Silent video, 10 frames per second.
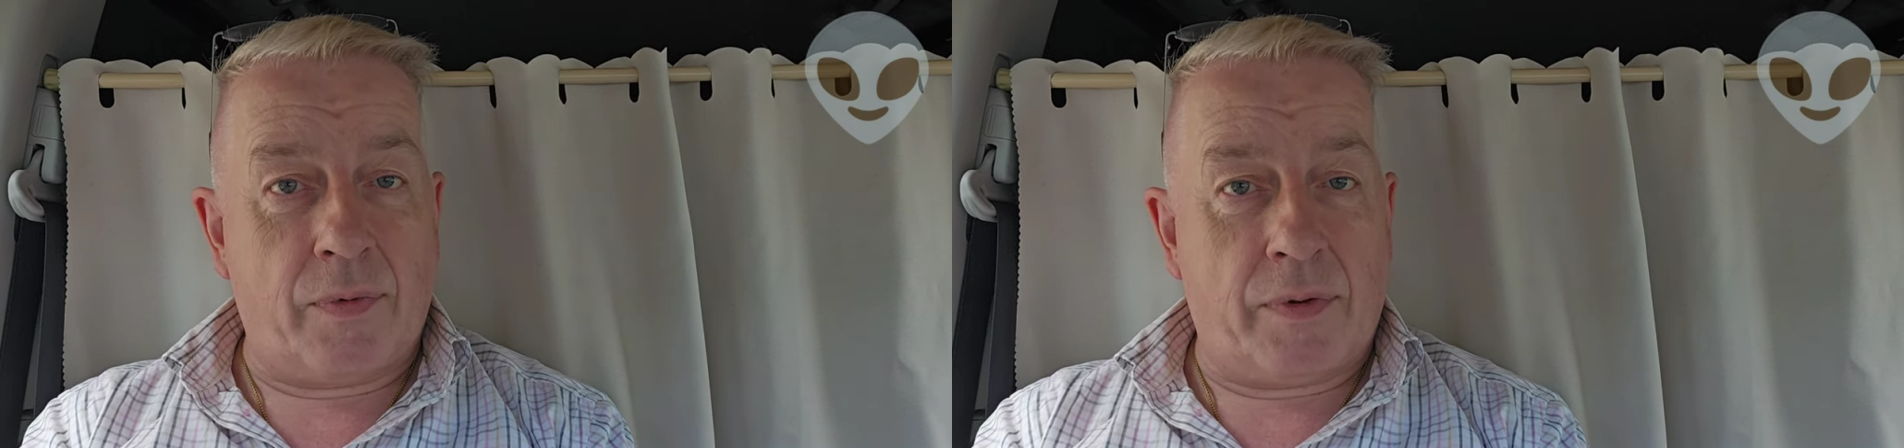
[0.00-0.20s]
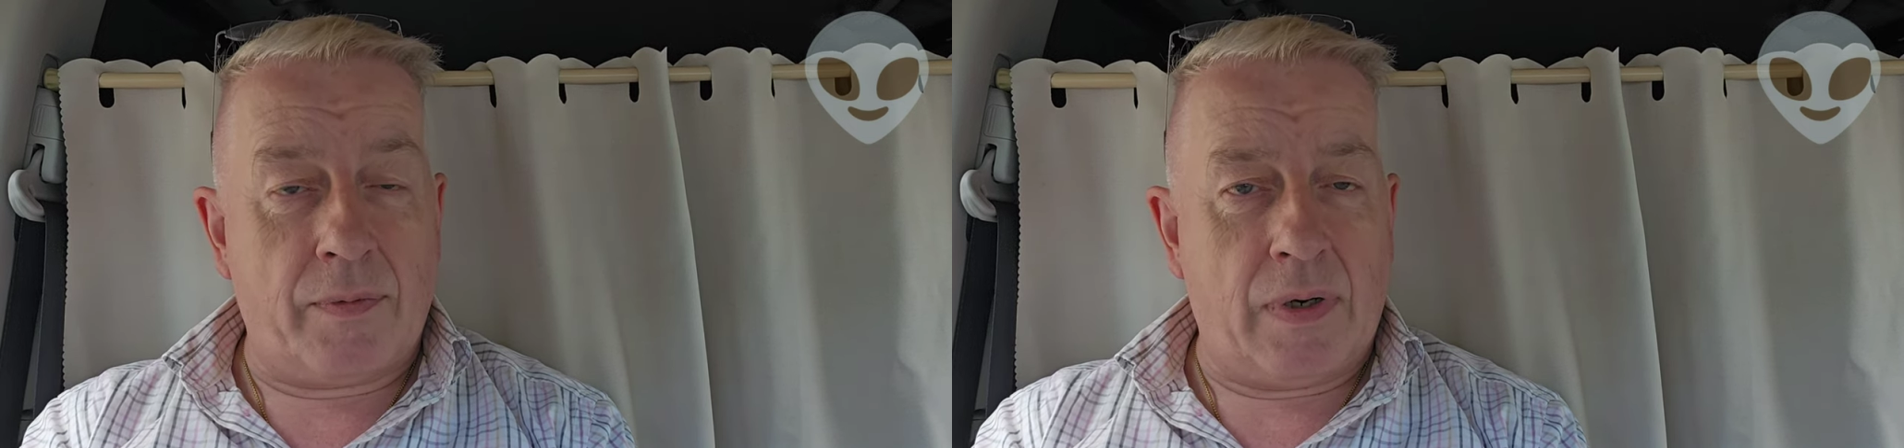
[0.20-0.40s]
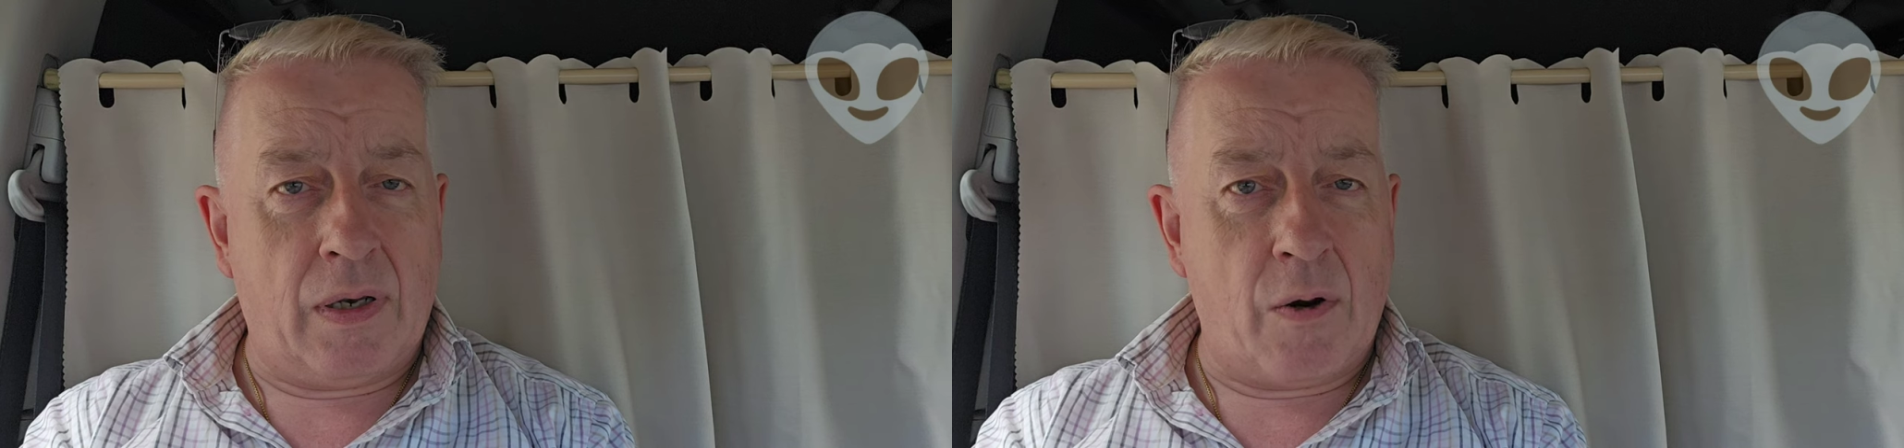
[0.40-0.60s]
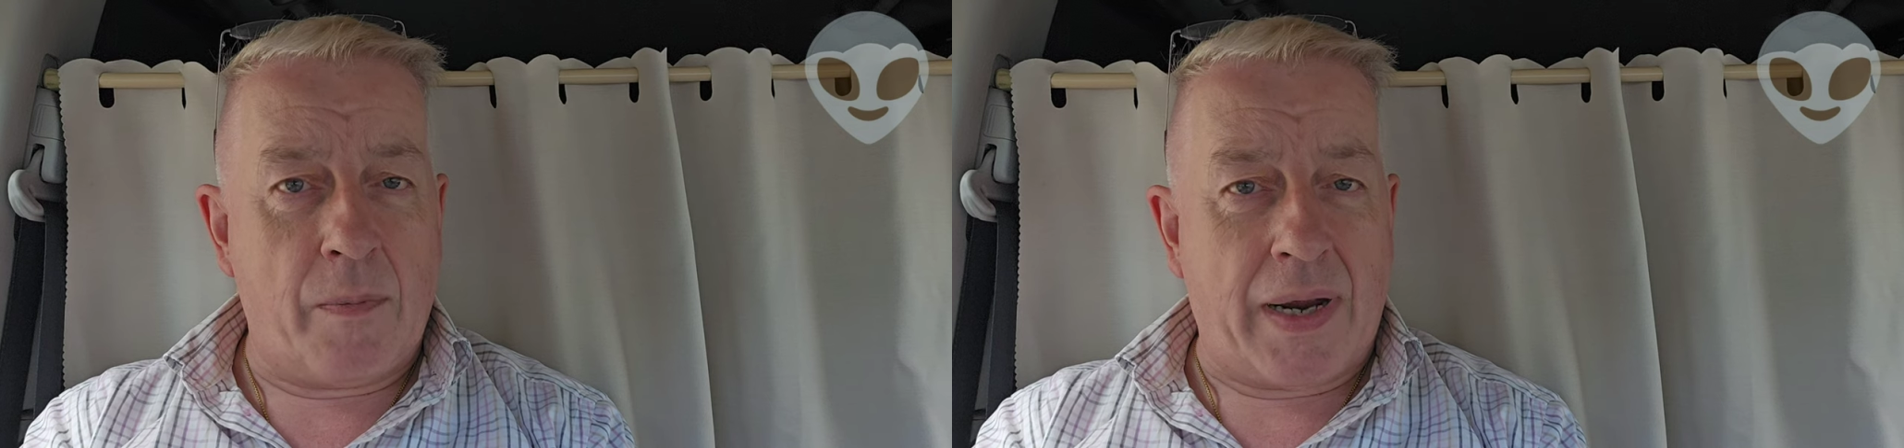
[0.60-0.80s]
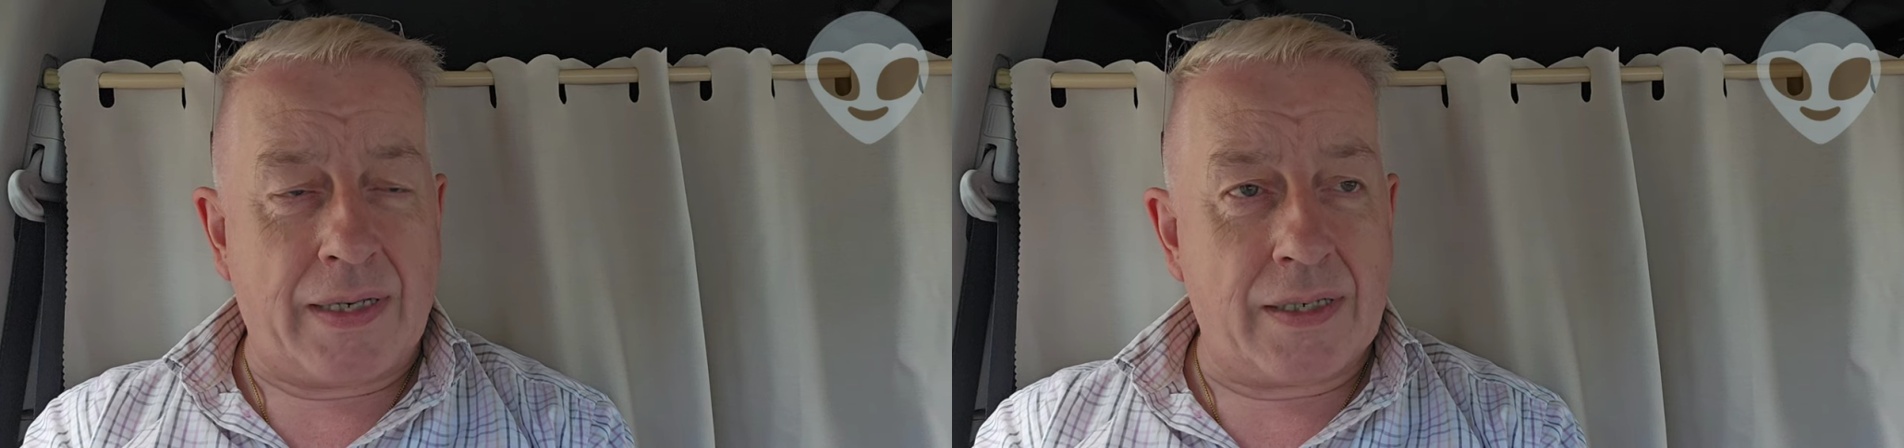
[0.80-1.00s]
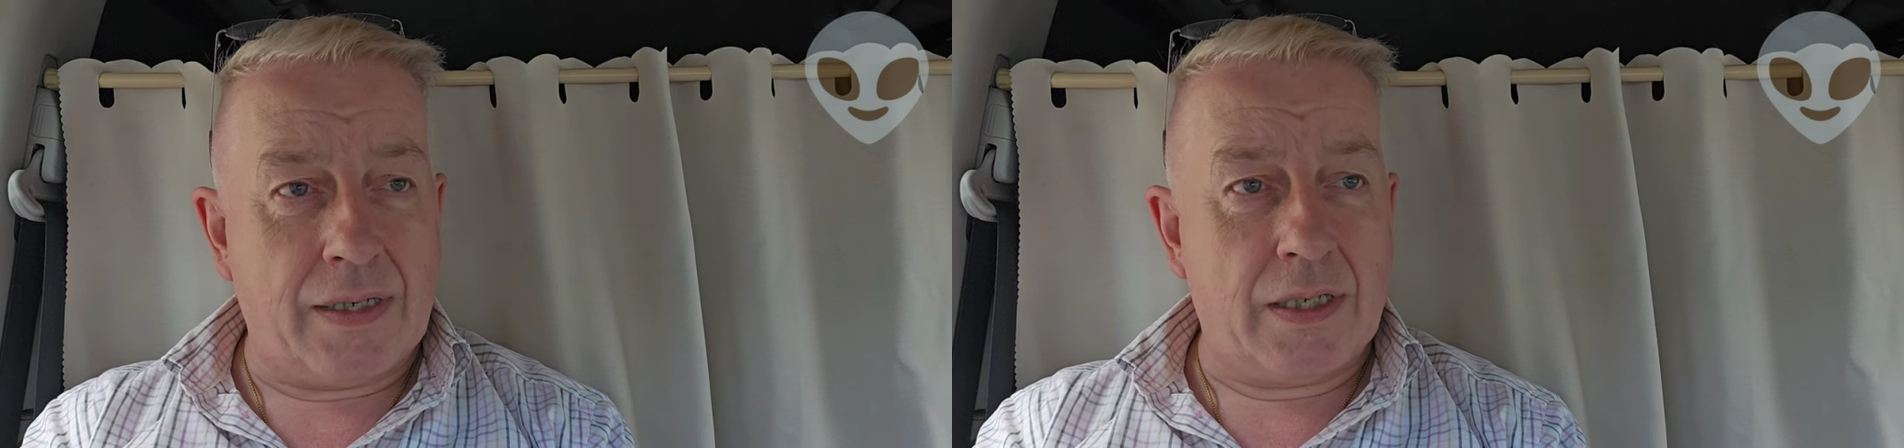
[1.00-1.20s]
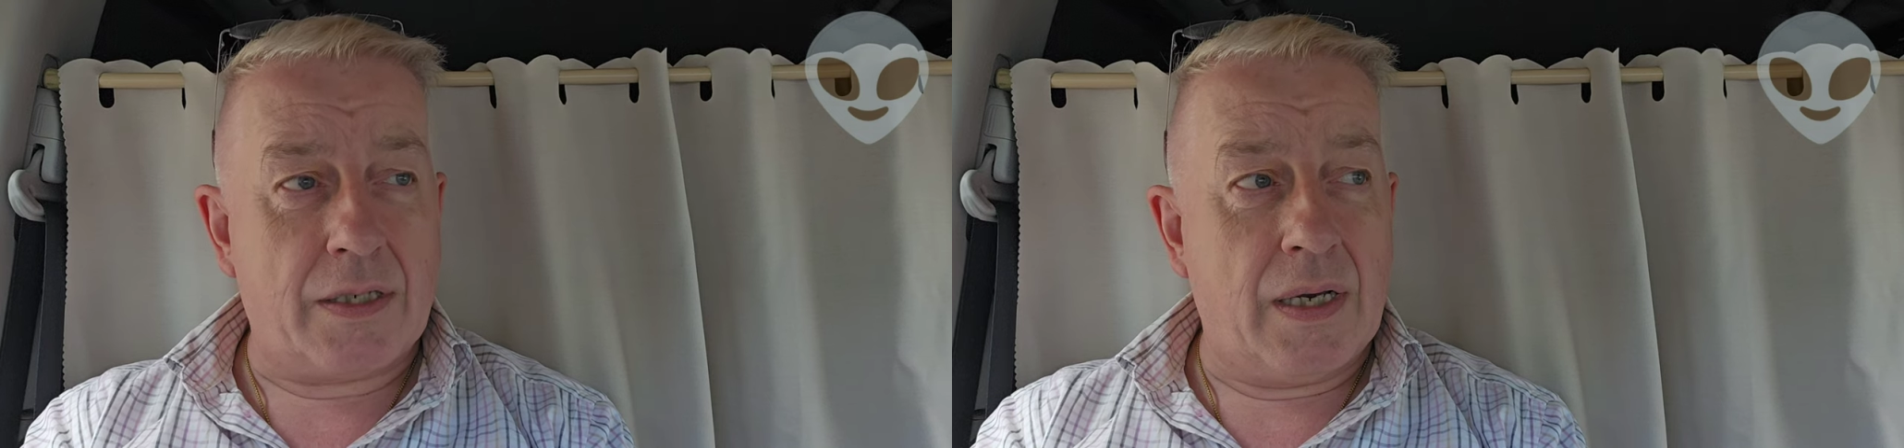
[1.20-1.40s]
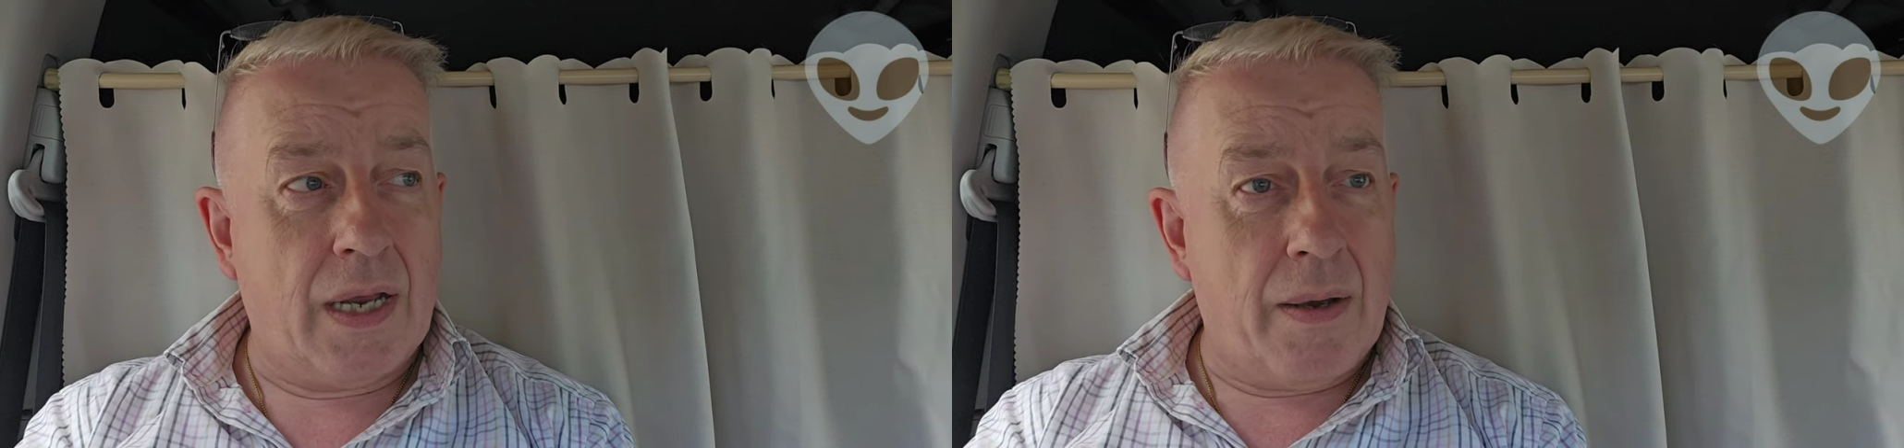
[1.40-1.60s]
with low maintenance.